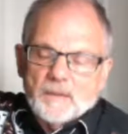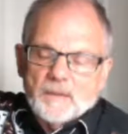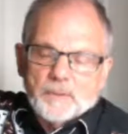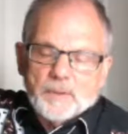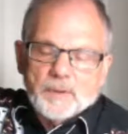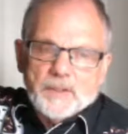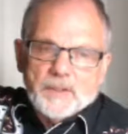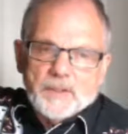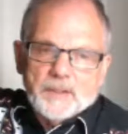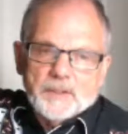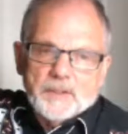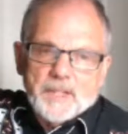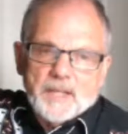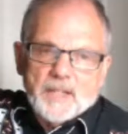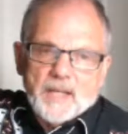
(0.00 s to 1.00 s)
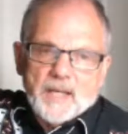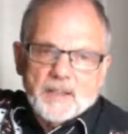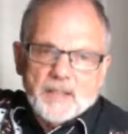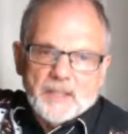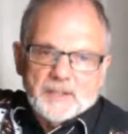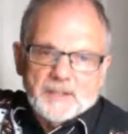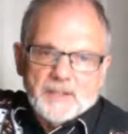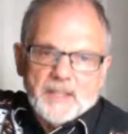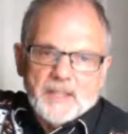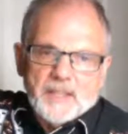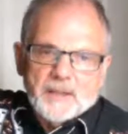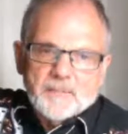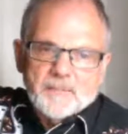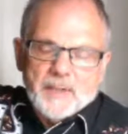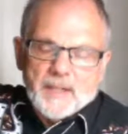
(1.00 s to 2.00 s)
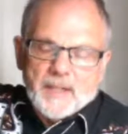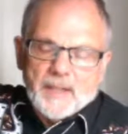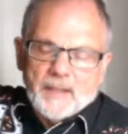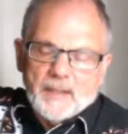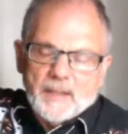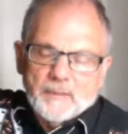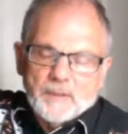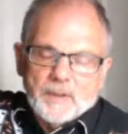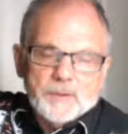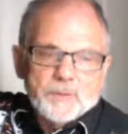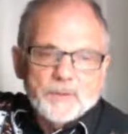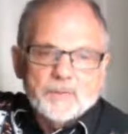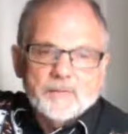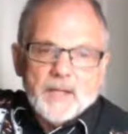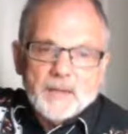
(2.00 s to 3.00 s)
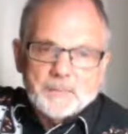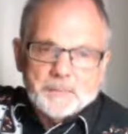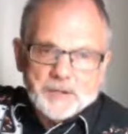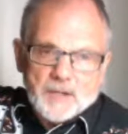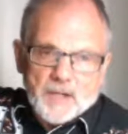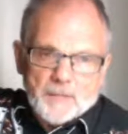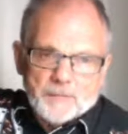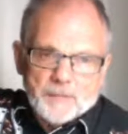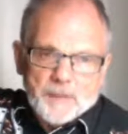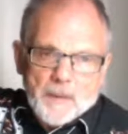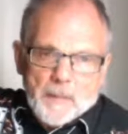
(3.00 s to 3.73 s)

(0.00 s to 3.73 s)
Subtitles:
working in Shediac yesterday campaigning, and I went to a vape shop.